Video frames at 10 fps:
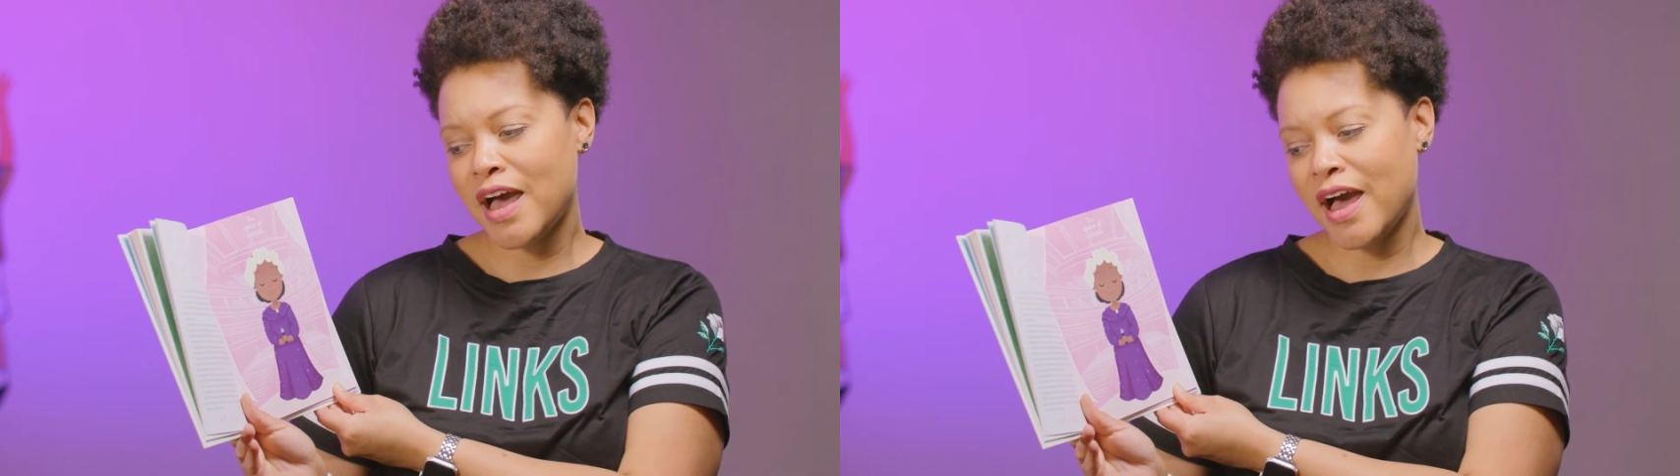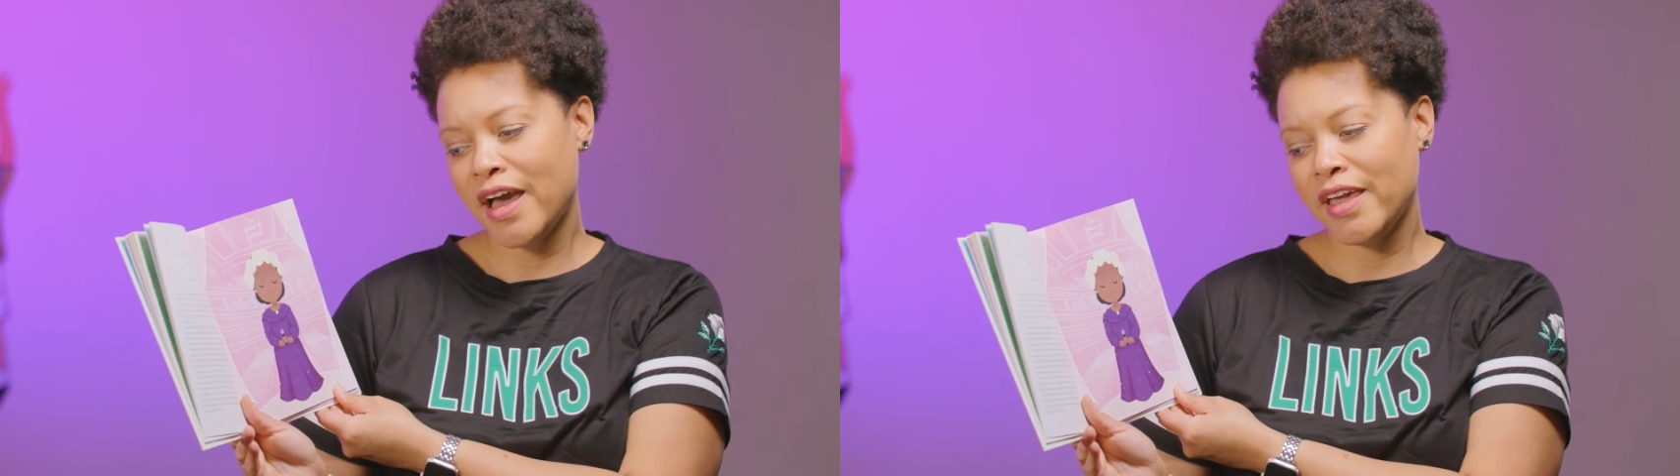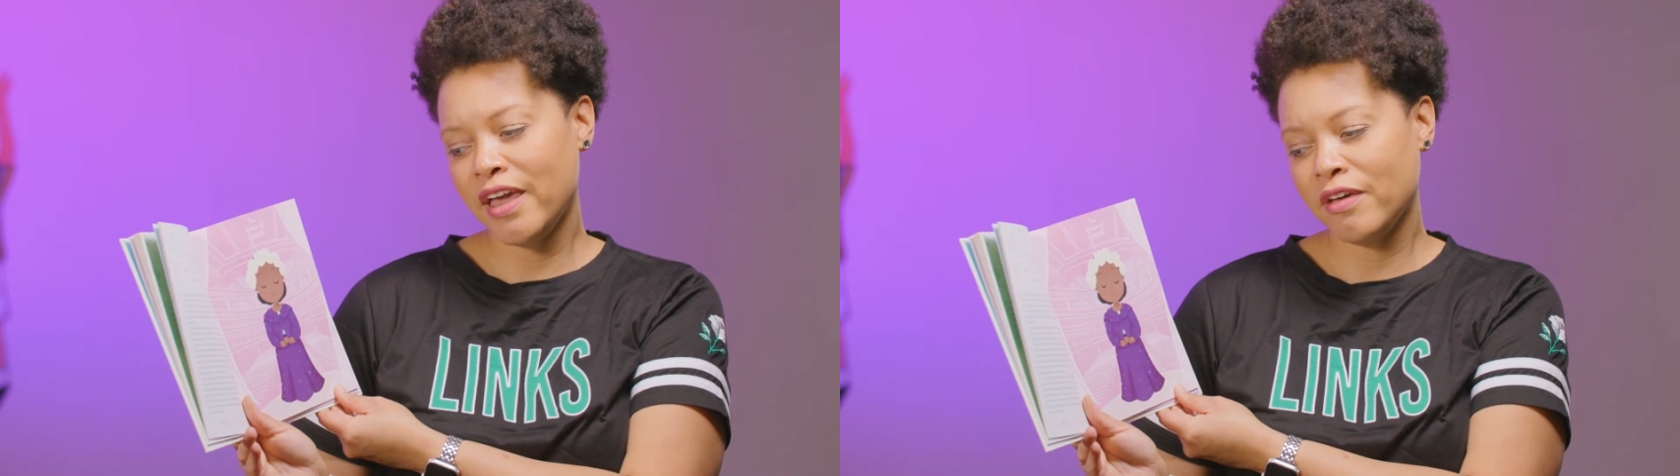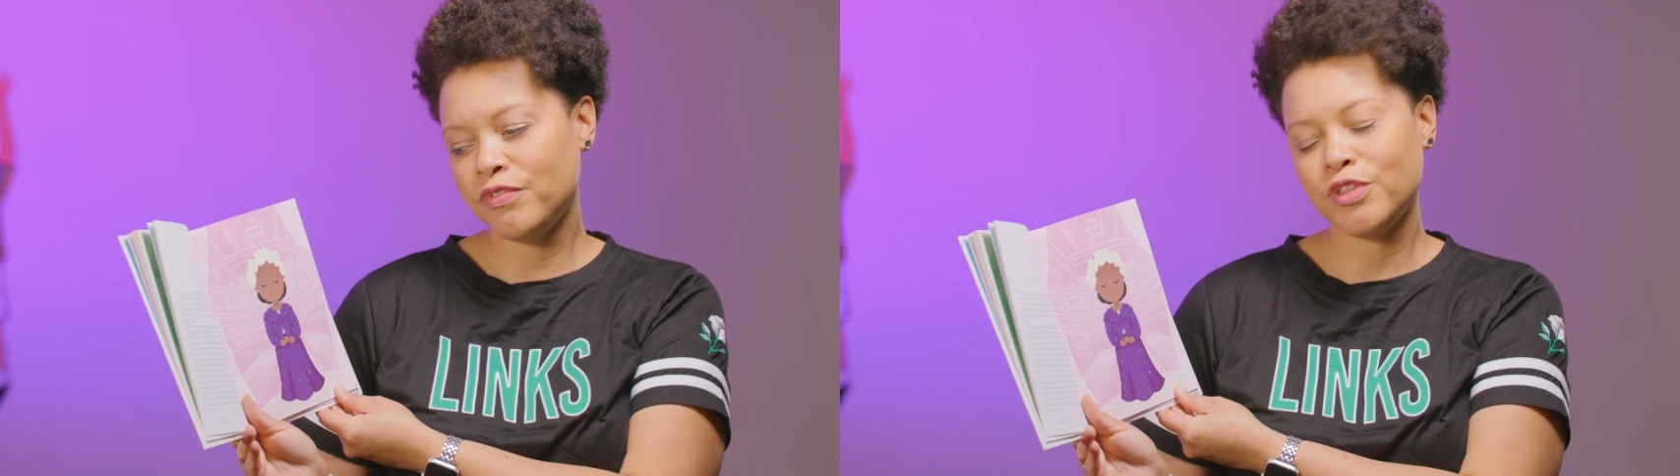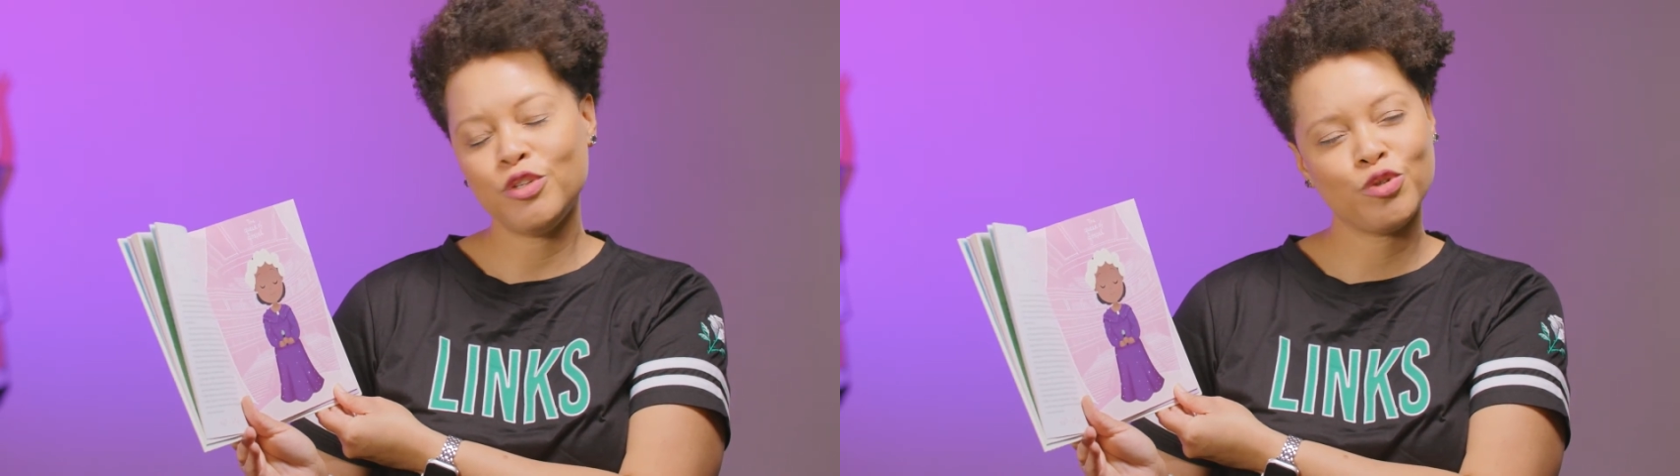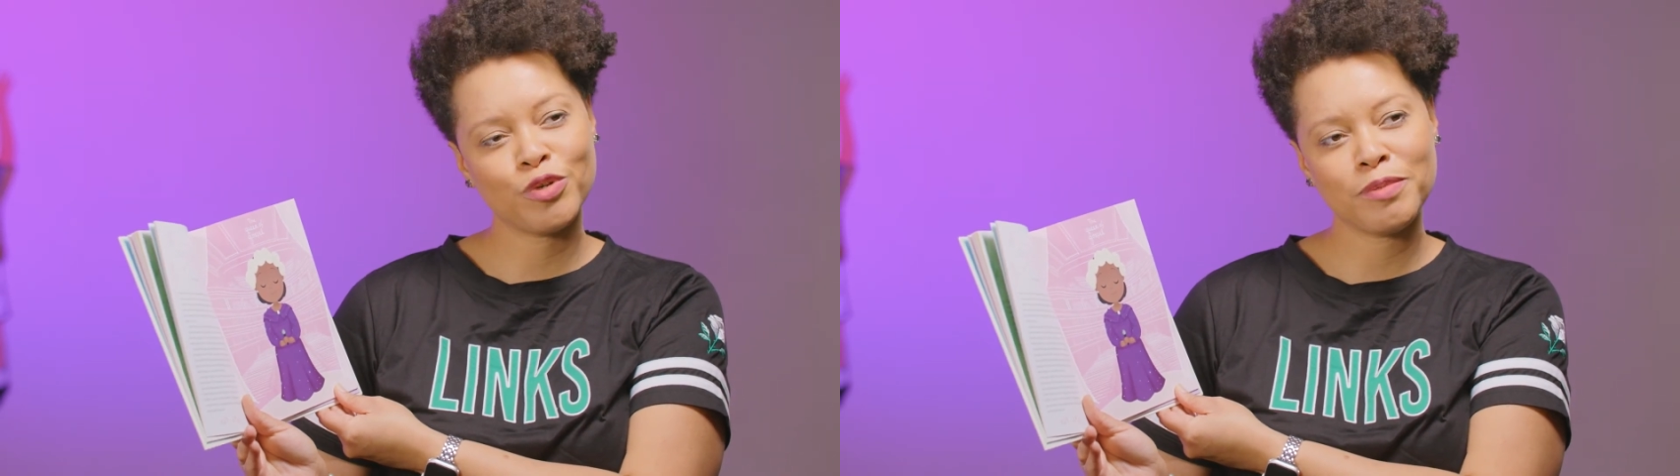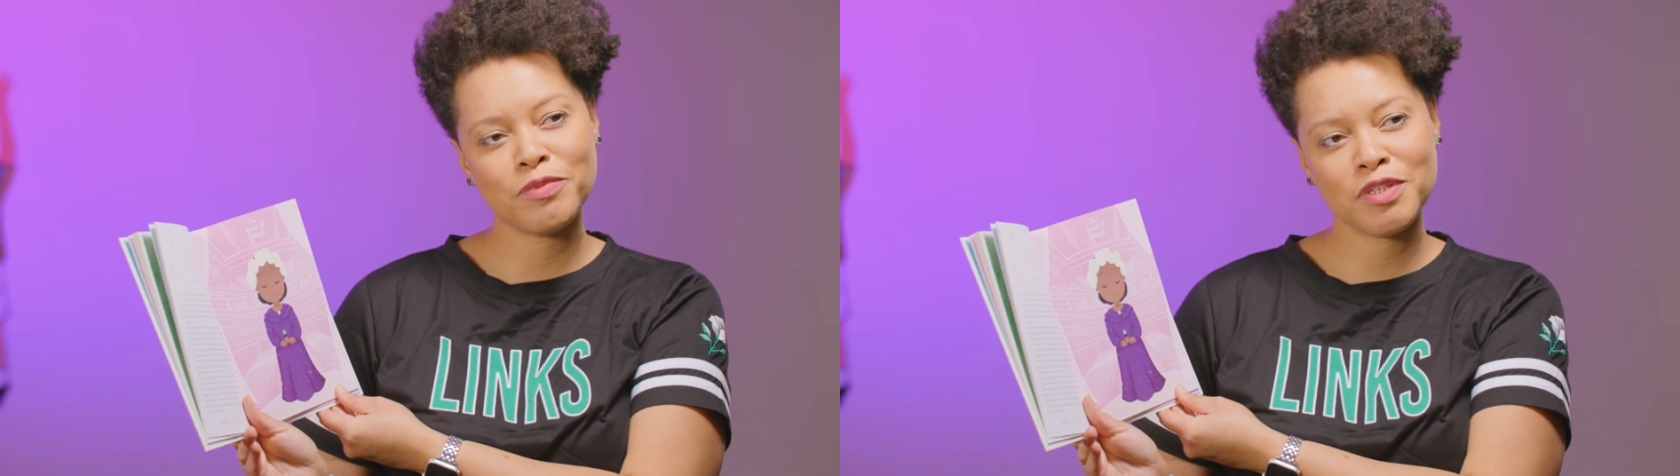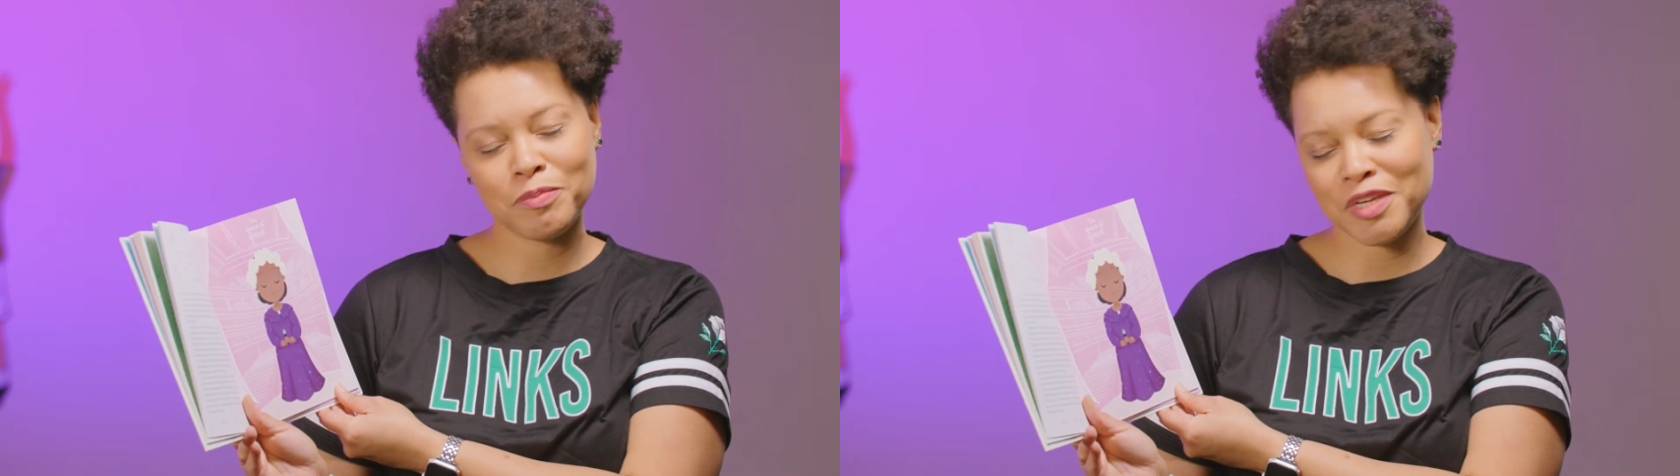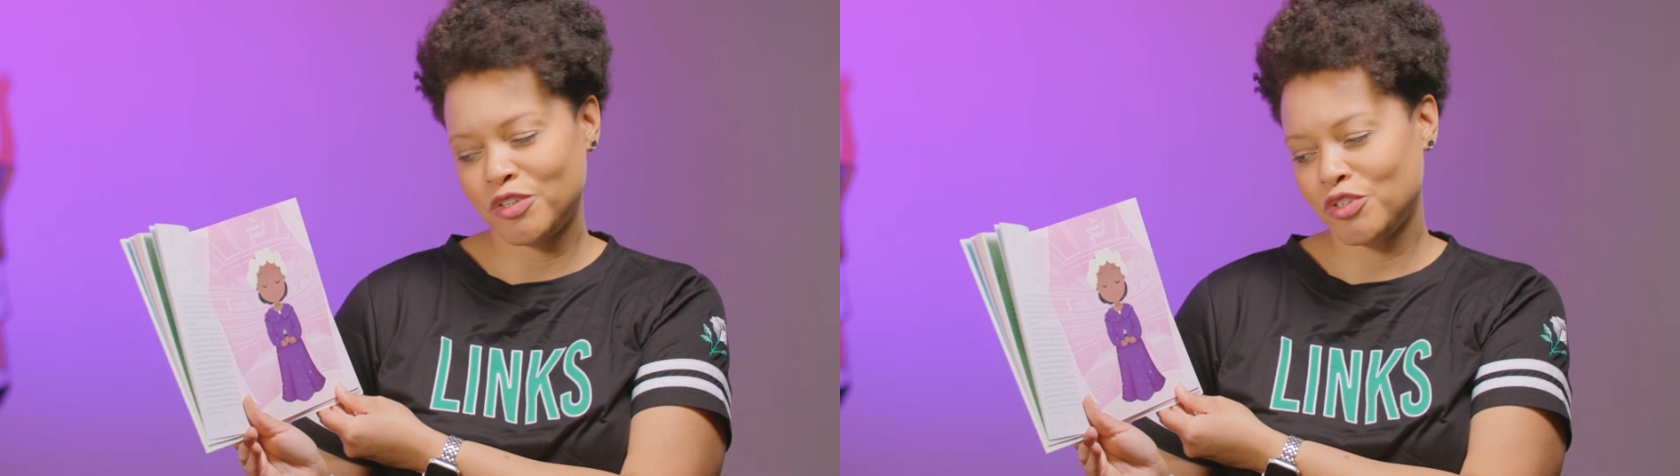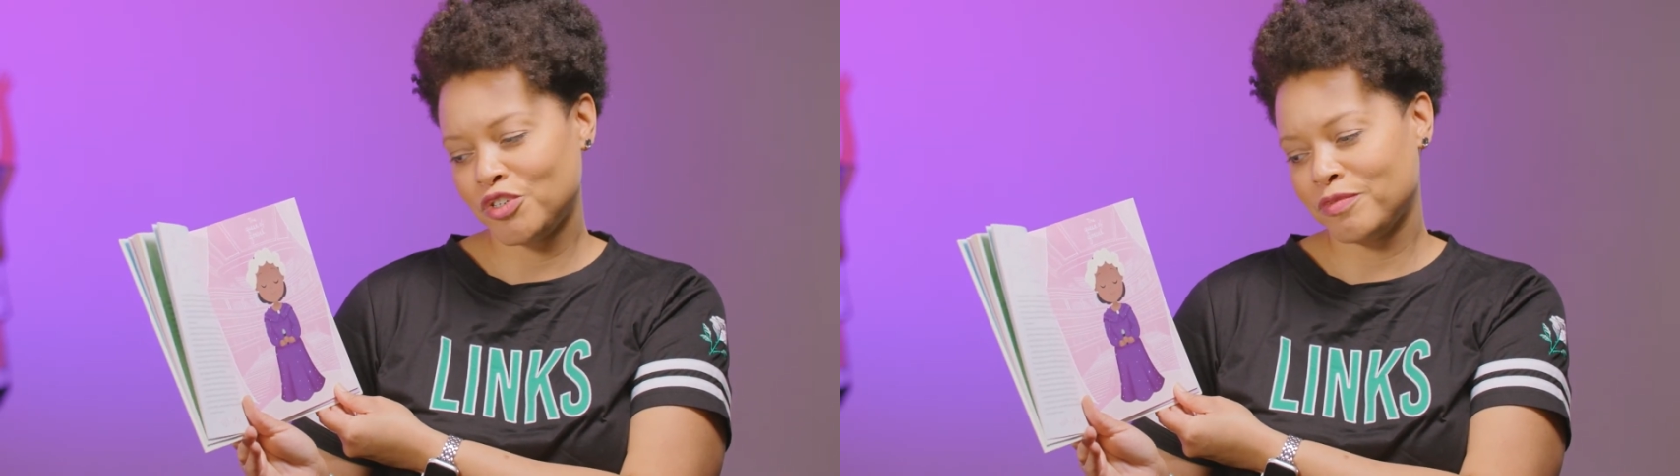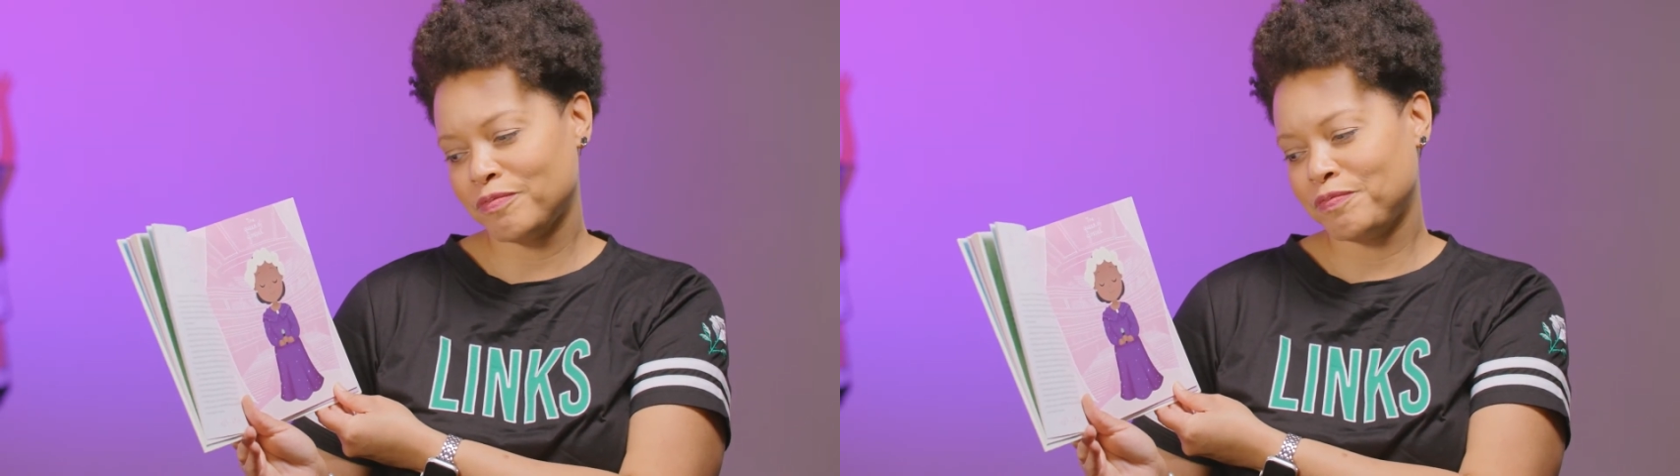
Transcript: I Have the Dream speech.